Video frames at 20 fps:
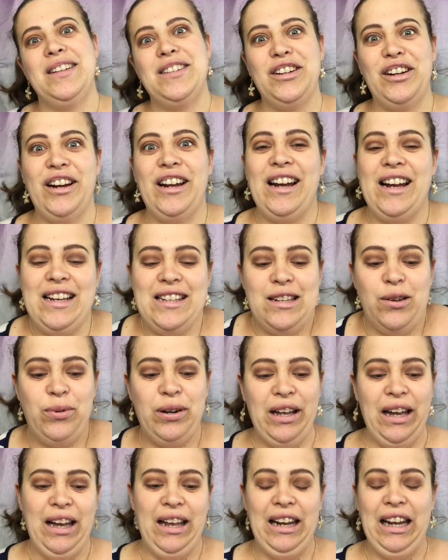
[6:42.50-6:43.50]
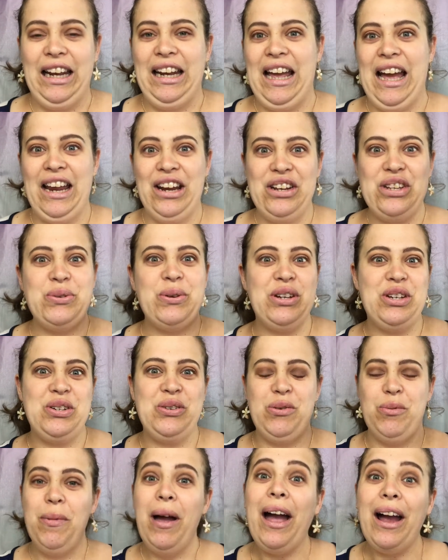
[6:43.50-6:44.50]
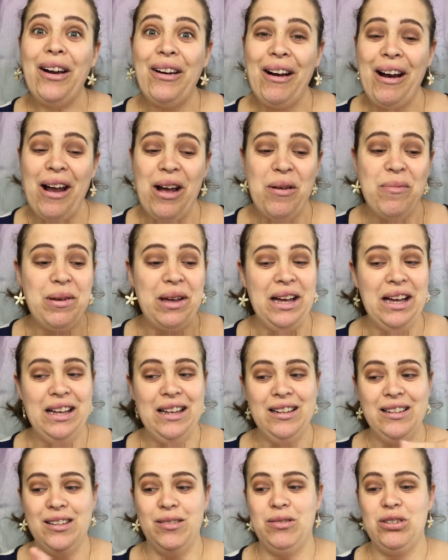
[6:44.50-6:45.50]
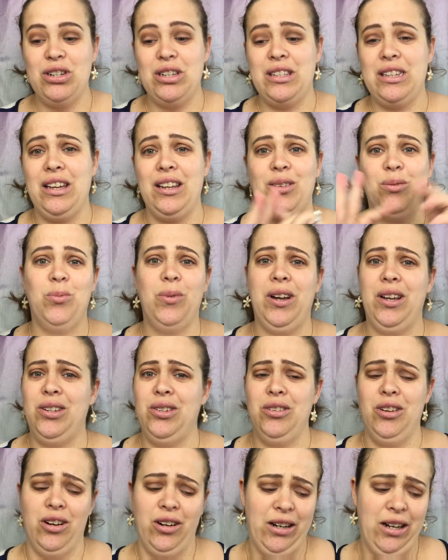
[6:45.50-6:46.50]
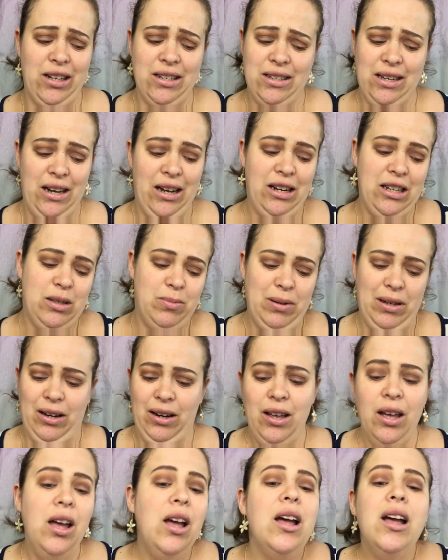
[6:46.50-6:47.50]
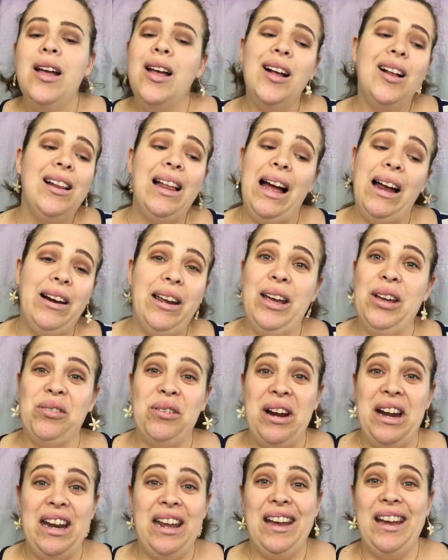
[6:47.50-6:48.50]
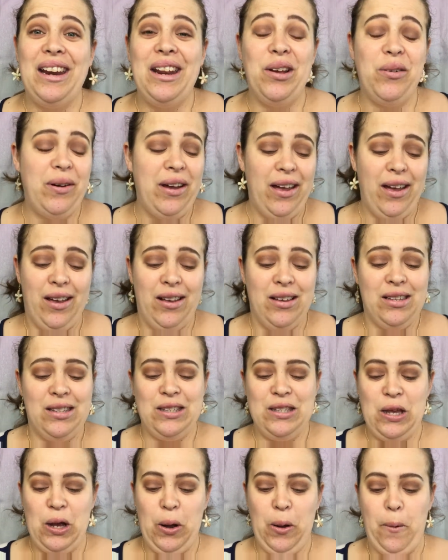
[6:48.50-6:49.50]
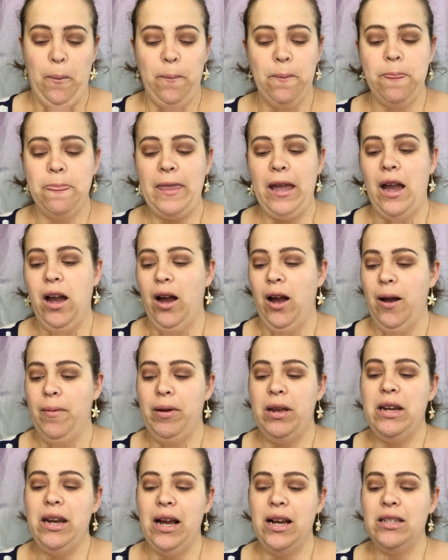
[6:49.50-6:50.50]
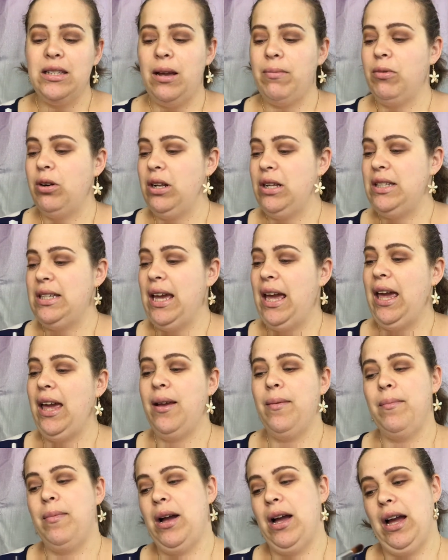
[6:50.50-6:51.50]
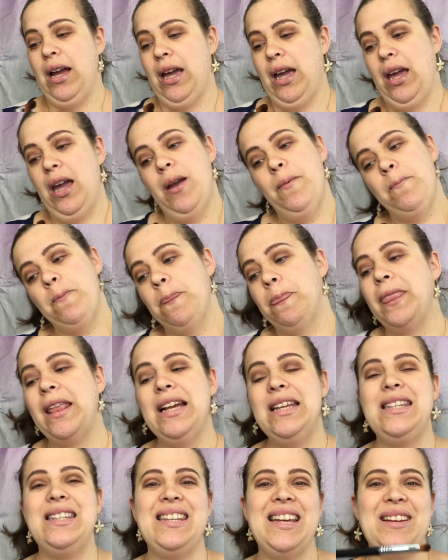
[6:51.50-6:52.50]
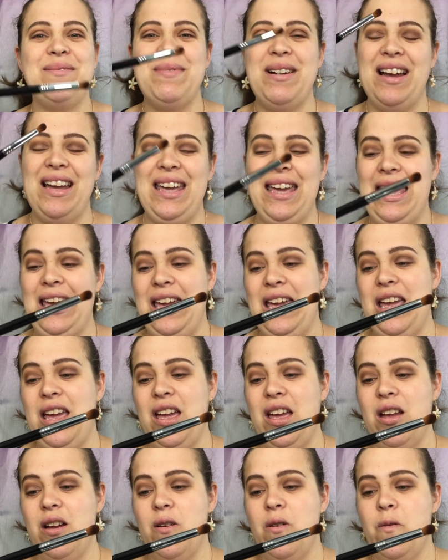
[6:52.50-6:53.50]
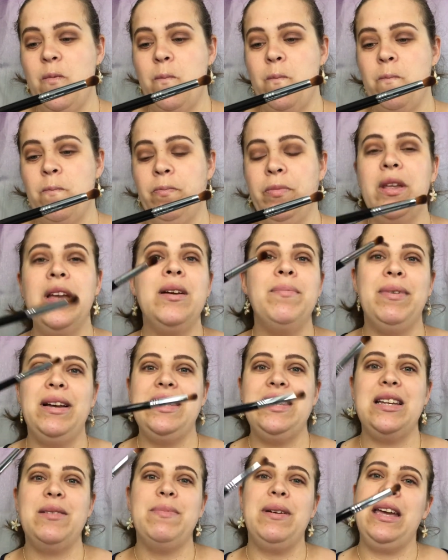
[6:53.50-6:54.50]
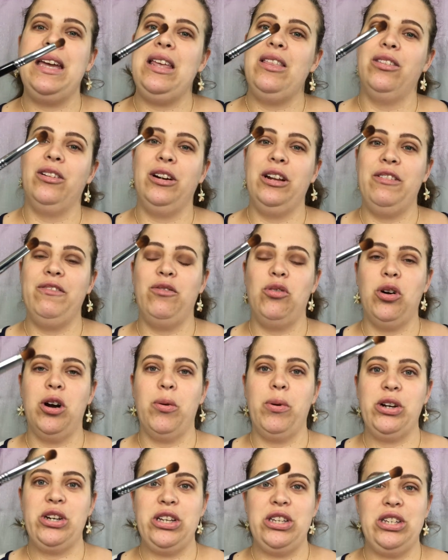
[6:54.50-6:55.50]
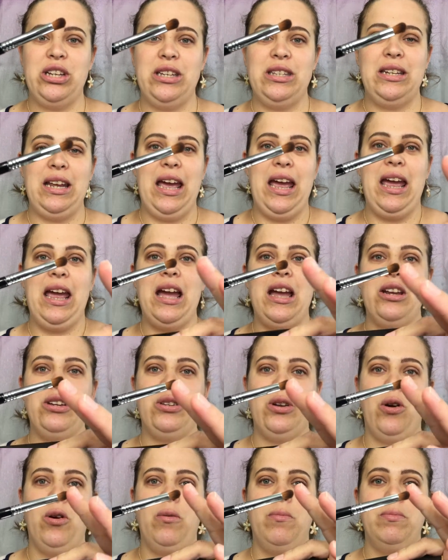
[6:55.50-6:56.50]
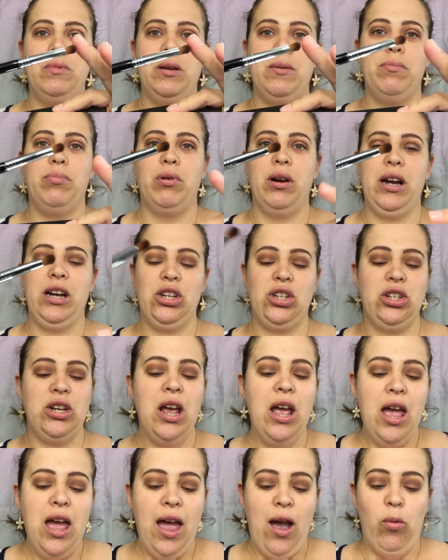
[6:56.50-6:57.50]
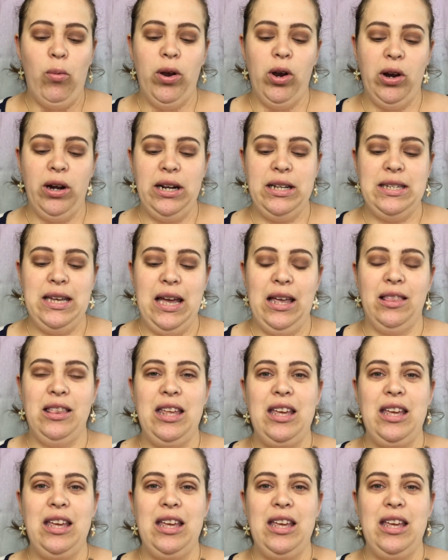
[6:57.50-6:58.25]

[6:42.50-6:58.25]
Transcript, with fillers: sorry guys, I went ahead and had to switch to a background because it was just getting way too dark outside. It's been cloudy and rainy anyway. So um, next I'm gonna take my Sigma E my Sigma E34, which is just a domed brush. And we are gonna take